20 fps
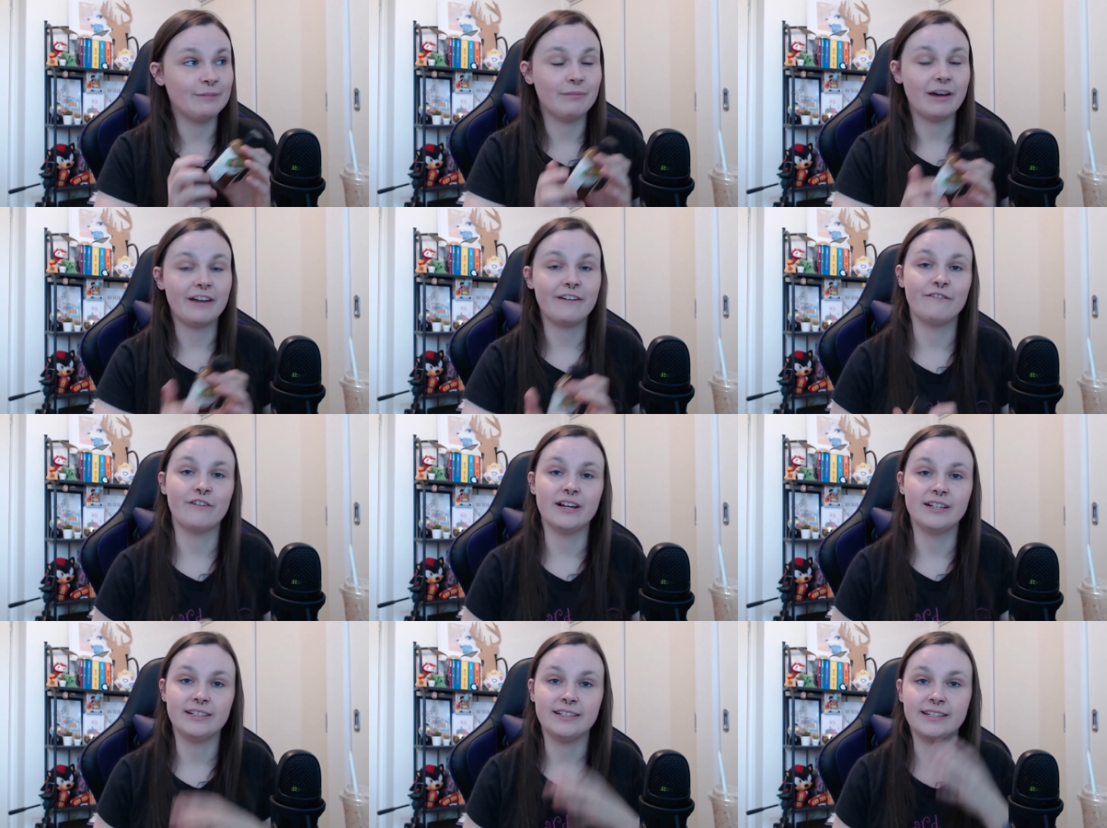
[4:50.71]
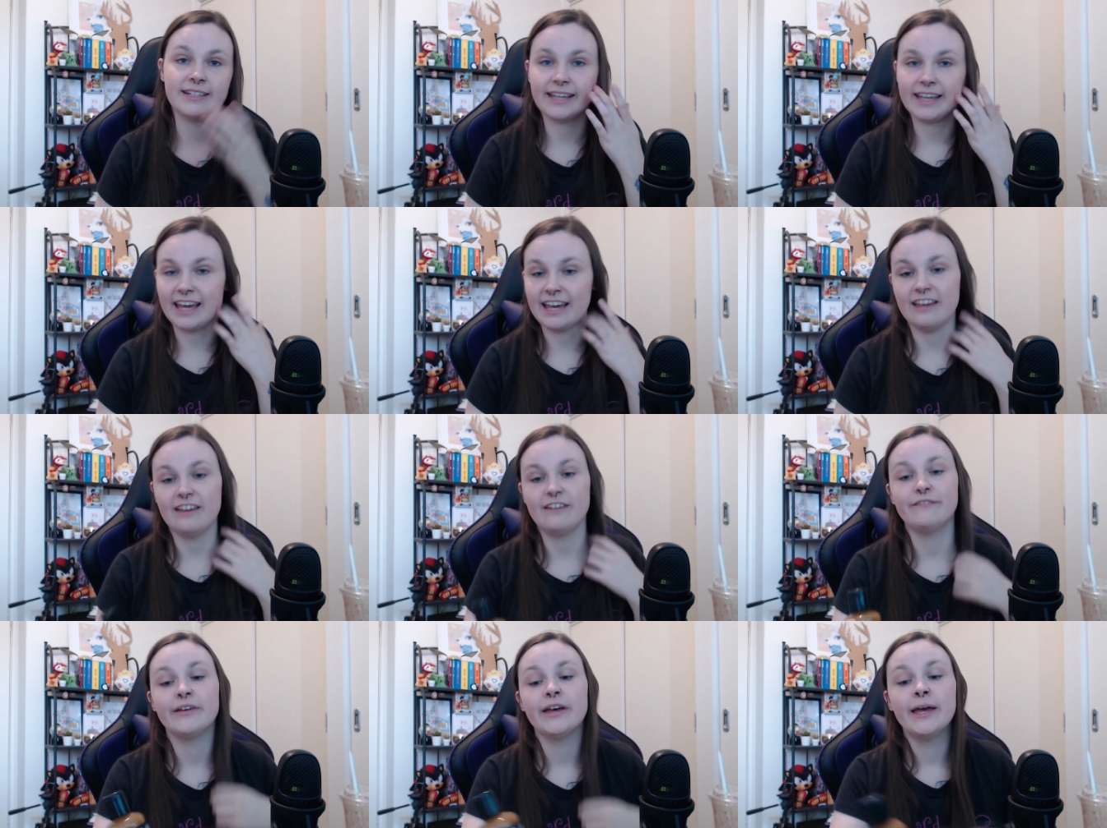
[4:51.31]
My friend
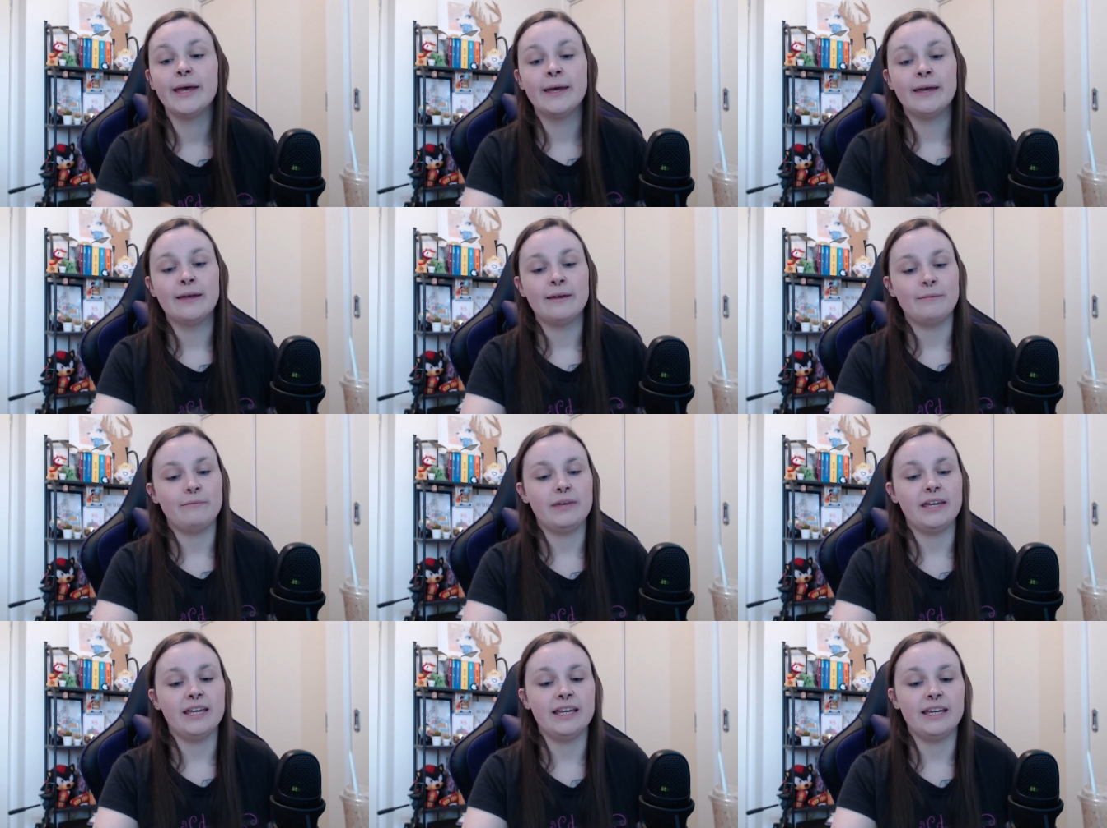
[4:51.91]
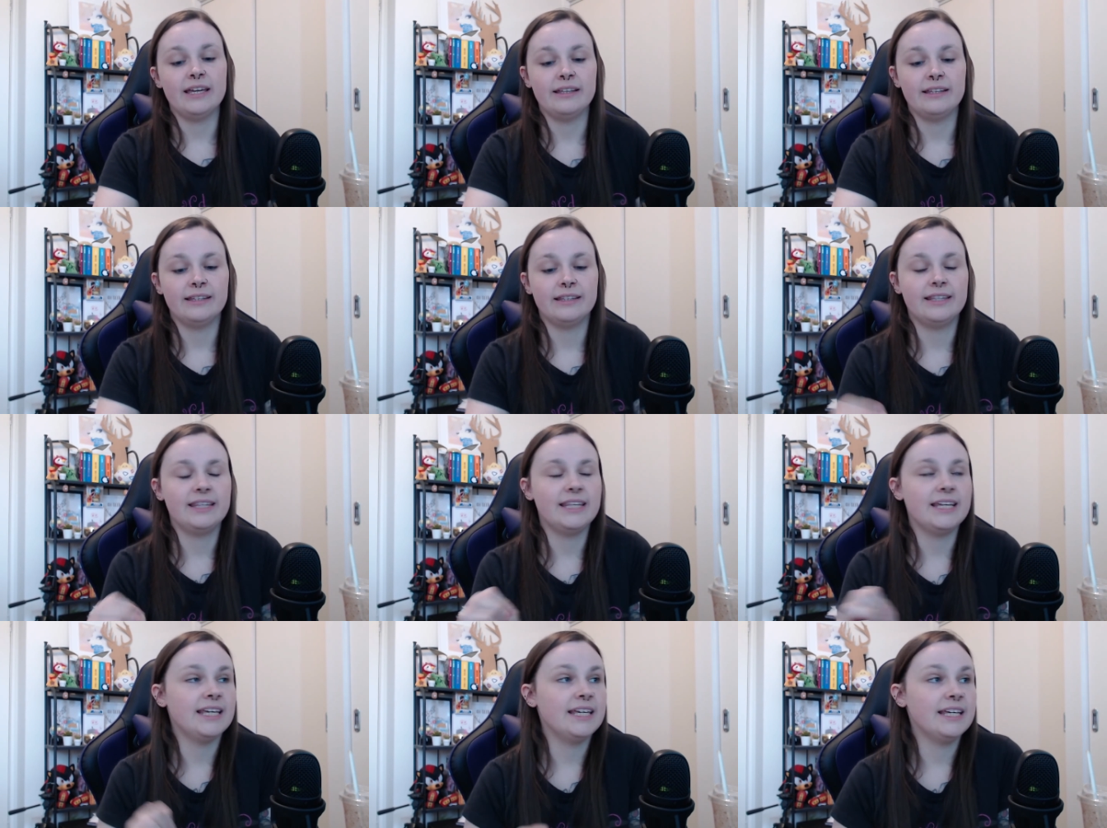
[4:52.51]
gave me
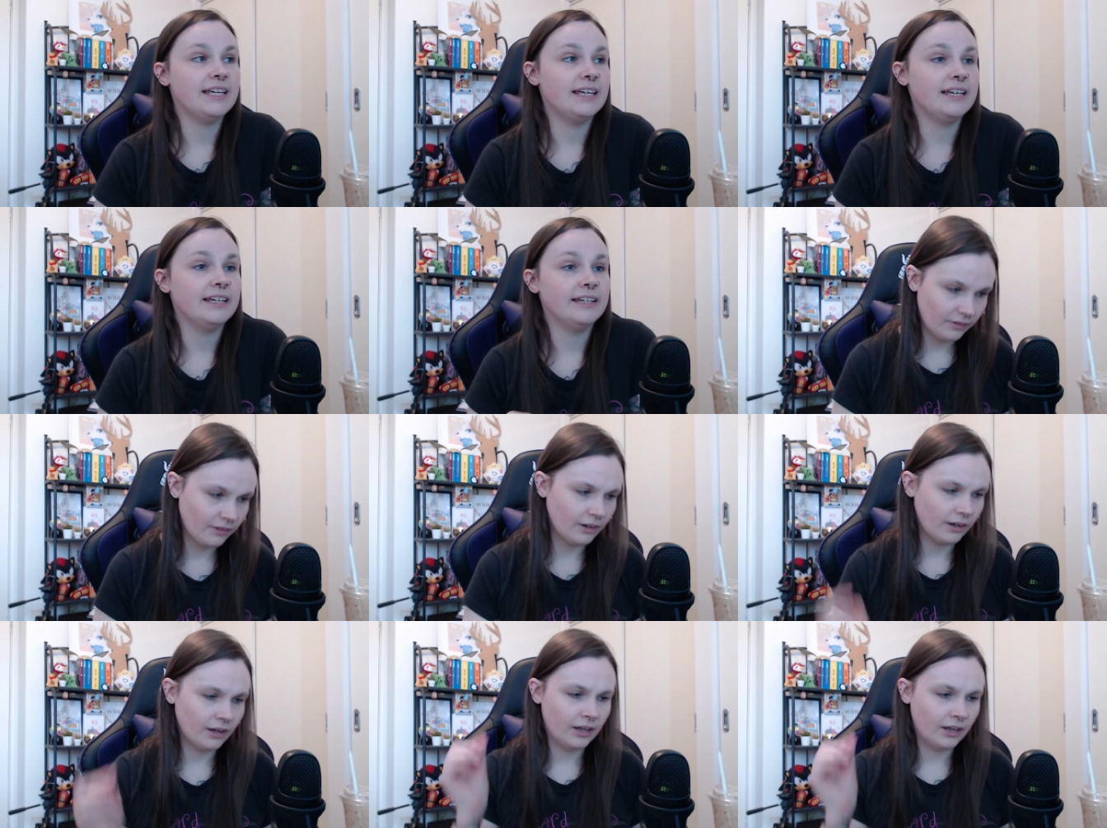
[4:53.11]
the